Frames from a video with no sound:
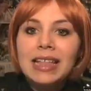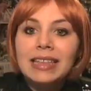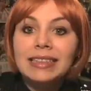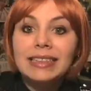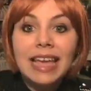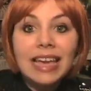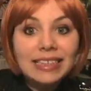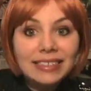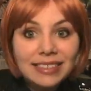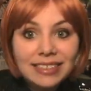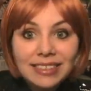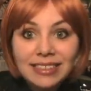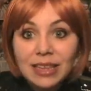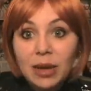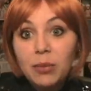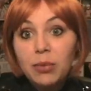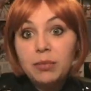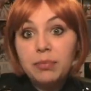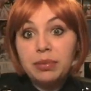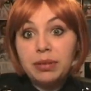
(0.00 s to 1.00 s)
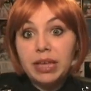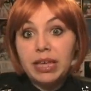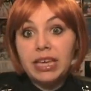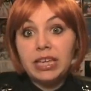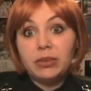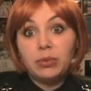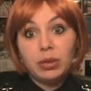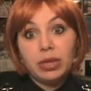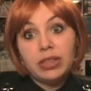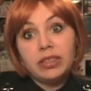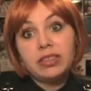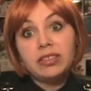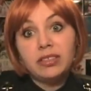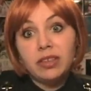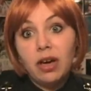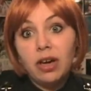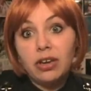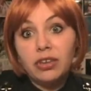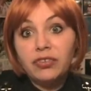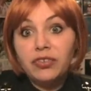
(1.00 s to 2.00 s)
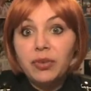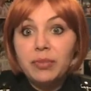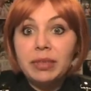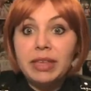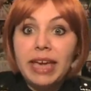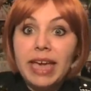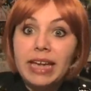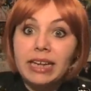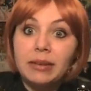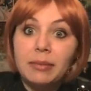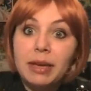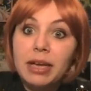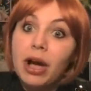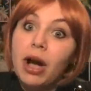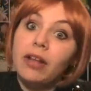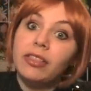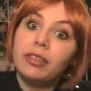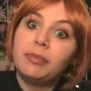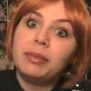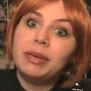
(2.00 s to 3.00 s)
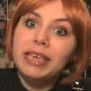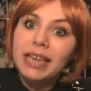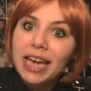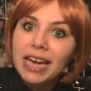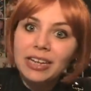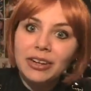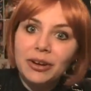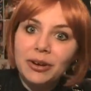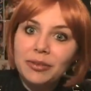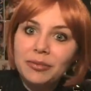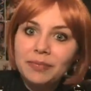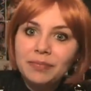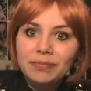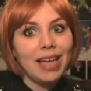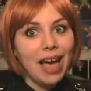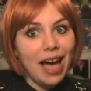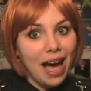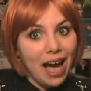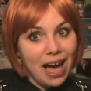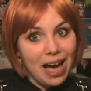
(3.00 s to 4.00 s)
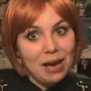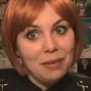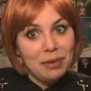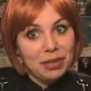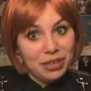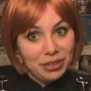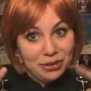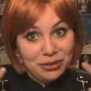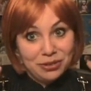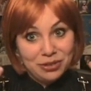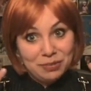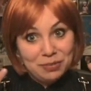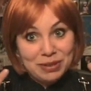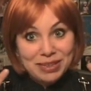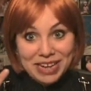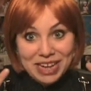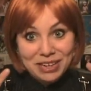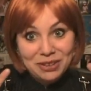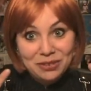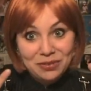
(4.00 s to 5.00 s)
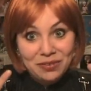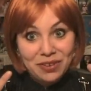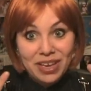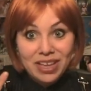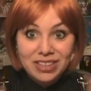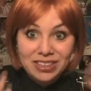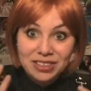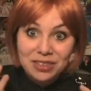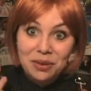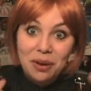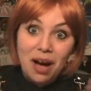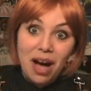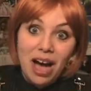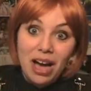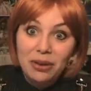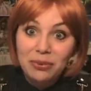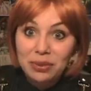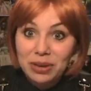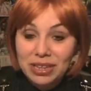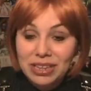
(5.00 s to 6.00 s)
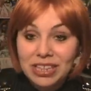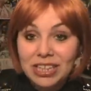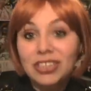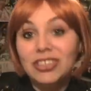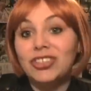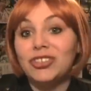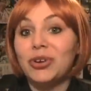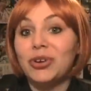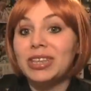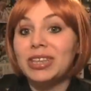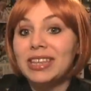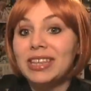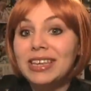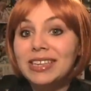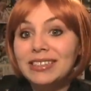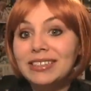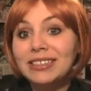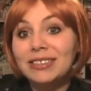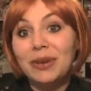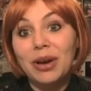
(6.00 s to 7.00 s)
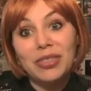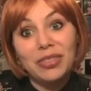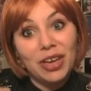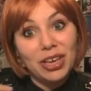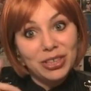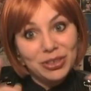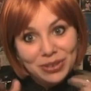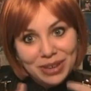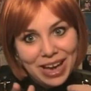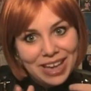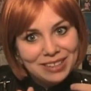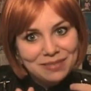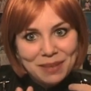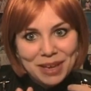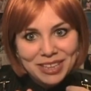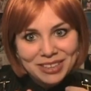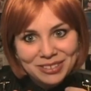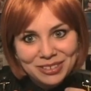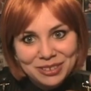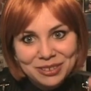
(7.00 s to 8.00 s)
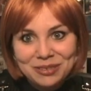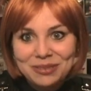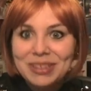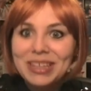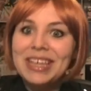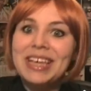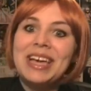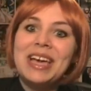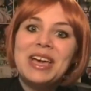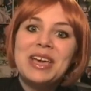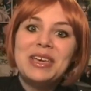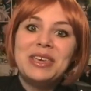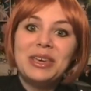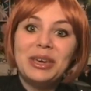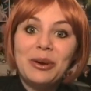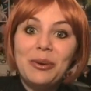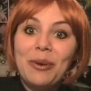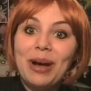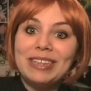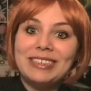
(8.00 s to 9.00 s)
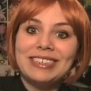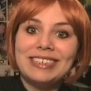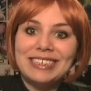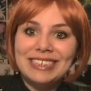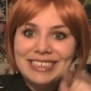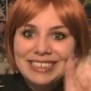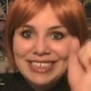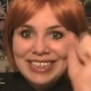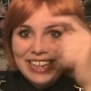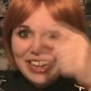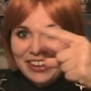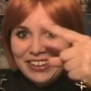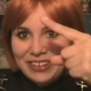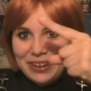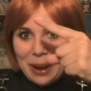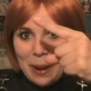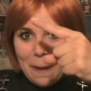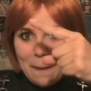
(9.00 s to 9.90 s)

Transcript: Next is someone playing one of the songs from the anime on the piano. I'm a huge piano fan, so I really enjoyed this, so I thought you guys might too. You can watch it here.